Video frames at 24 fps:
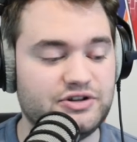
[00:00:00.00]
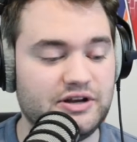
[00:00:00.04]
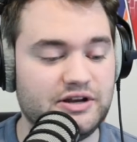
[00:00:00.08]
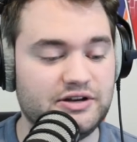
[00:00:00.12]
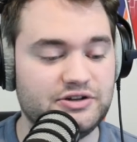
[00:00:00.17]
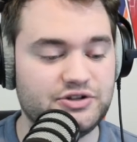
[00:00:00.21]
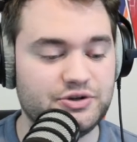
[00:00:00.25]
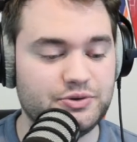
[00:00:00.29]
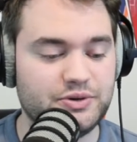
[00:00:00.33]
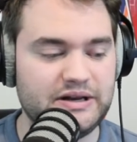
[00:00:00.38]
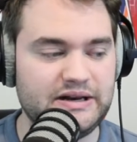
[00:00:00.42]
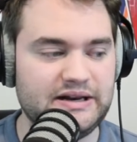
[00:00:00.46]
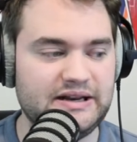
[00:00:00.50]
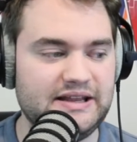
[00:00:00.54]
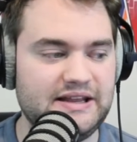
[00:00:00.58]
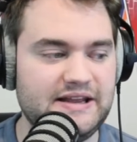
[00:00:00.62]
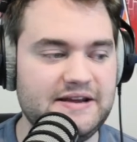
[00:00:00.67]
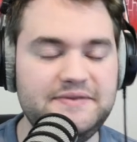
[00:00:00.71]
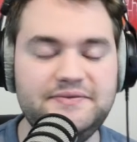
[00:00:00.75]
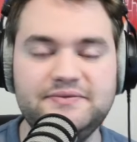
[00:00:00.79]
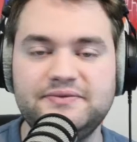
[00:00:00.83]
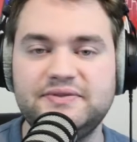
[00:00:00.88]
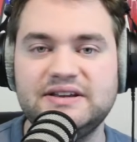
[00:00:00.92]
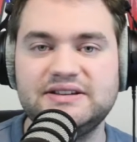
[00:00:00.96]
into it
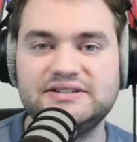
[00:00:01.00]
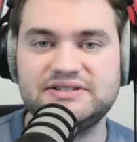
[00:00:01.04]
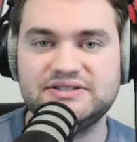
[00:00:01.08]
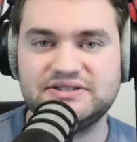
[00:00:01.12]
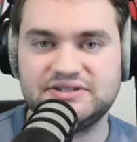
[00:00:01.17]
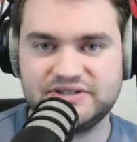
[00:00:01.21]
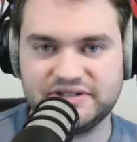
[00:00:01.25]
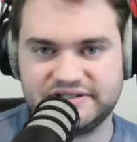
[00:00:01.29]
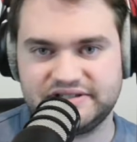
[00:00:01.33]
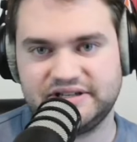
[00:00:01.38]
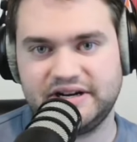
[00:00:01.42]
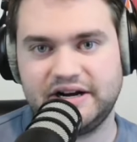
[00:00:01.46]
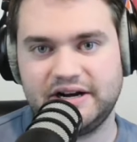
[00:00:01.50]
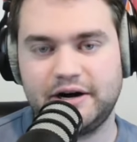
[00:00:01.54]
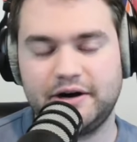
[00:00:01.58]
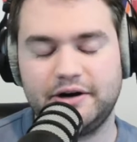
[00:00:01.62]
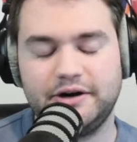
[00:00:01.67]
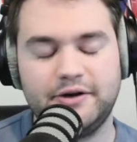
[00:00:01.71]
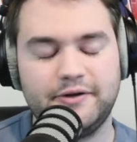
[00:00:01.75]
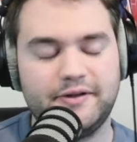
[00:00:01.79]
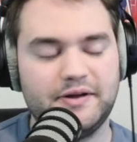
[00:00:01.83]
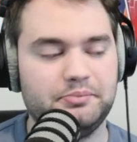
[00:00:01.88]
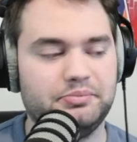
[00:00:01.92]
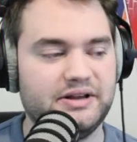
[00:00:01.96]
if this is the
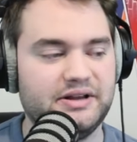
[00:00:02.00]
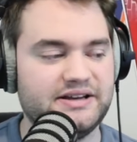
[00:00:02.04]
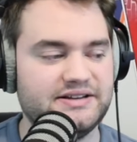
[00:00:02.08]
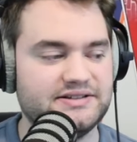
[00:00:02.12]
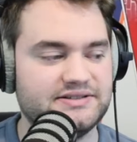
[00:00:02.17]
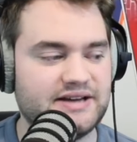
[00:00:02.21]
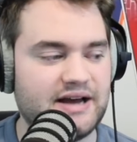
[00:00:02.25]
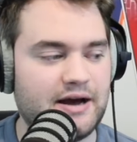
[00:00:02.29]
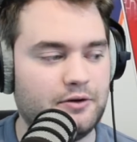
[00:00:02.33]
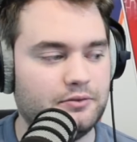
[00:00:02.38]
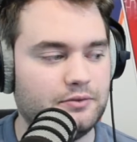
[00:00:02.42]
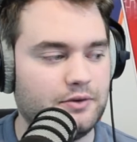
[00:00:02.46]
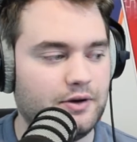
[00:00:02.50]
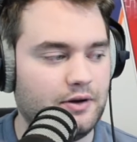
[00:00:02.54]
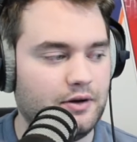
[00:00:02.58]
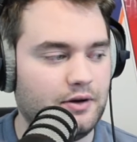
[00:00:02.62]
scenario that plays out.